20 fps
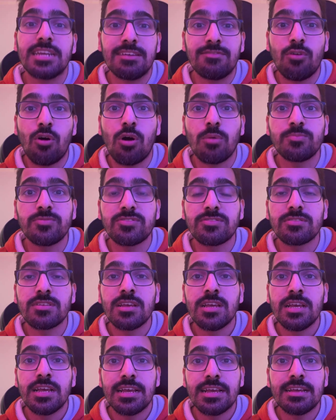DevOps
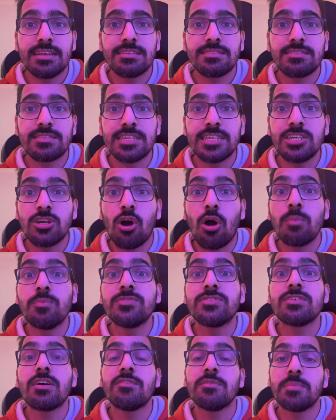is the
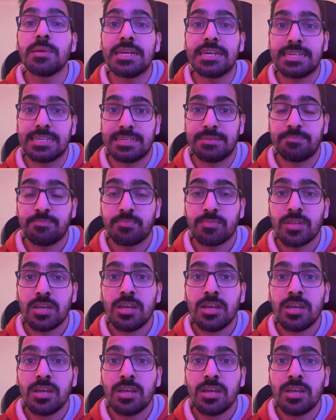observability.